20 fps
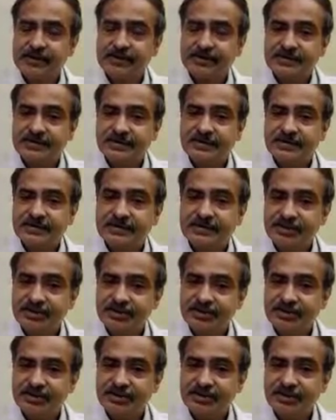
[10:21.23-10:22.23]
there is
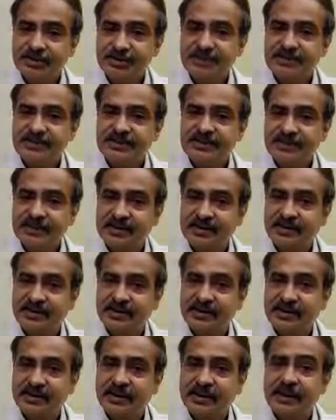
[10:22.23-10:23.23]
initially
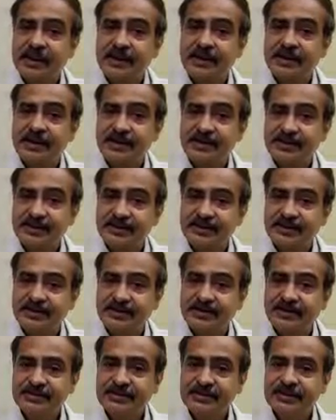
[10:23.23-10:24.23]
sudden
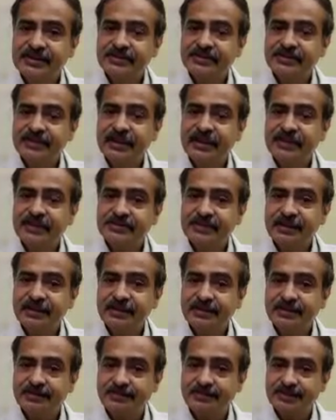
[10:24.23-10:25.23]
increase in the
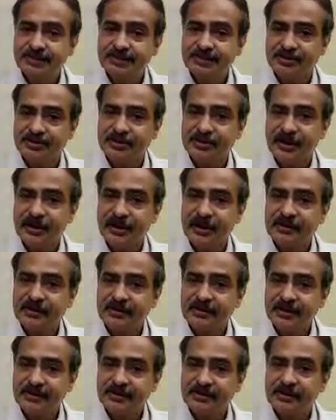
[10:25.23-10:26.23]
intravesical pressure, and
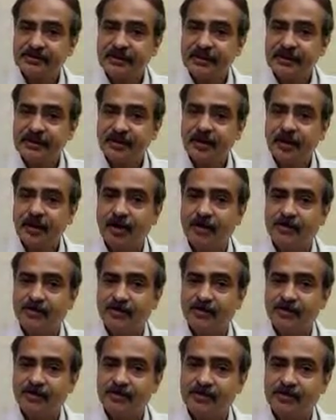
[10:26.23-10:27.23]
then the blood clots
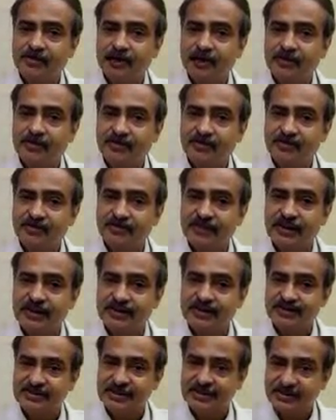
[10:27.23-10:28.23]
or TUR chips are
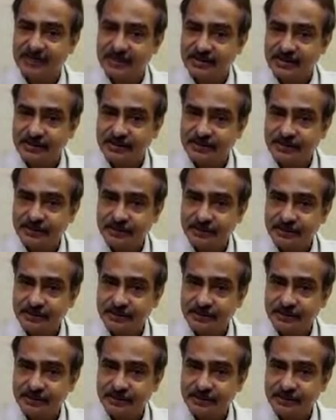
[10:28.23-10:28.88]
sucked in,